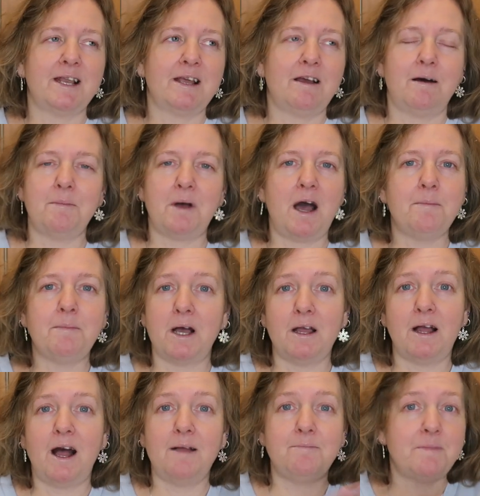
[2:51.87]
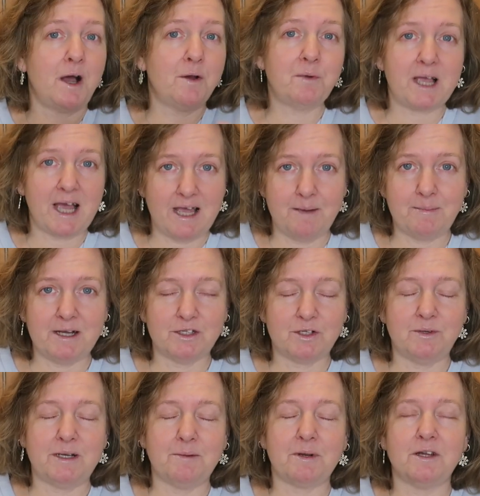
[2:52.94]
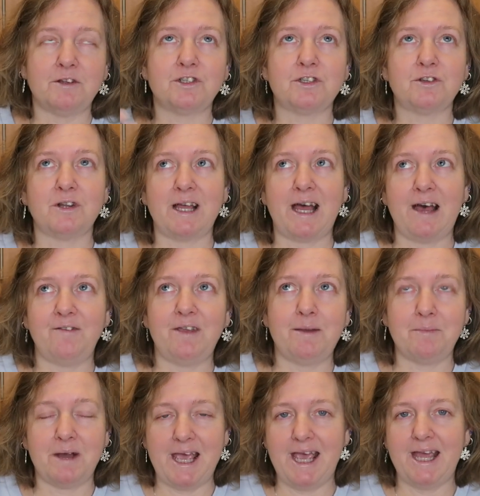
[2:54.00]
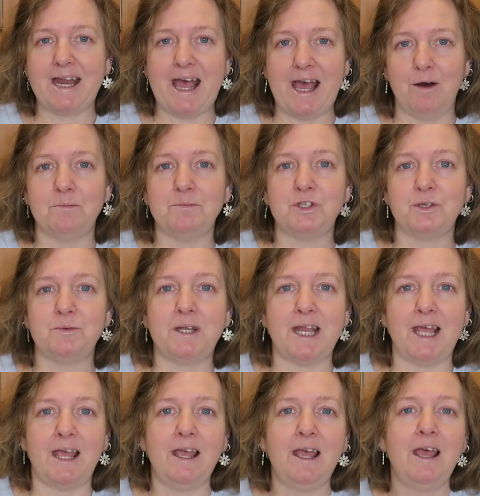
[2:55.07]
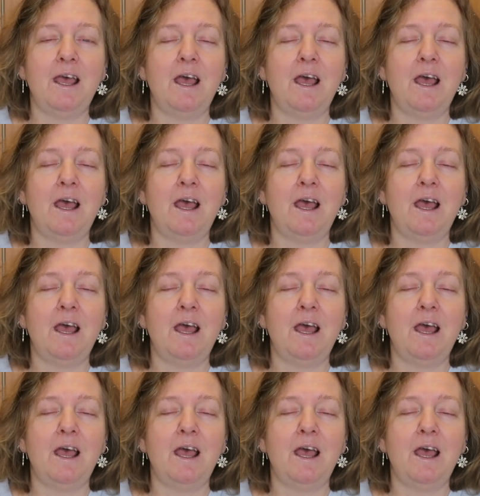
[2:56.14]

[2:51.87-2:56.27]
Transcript: Now, I'm okay about doing it, but I just got to have it in my head how I'm doing it.